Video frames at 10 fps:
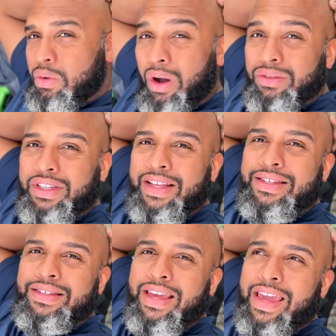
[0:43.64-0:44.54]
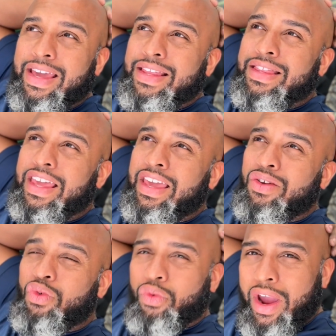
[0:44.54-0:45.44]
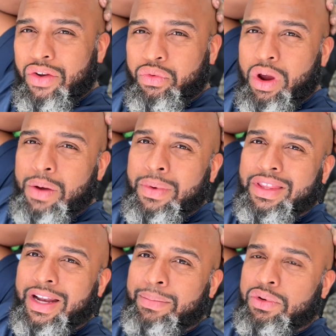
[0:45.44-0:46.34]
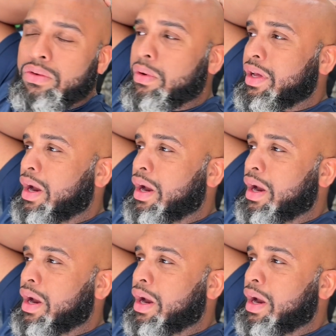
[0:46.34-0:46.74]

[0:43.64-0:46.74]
all did see the red frame one that I'm doing.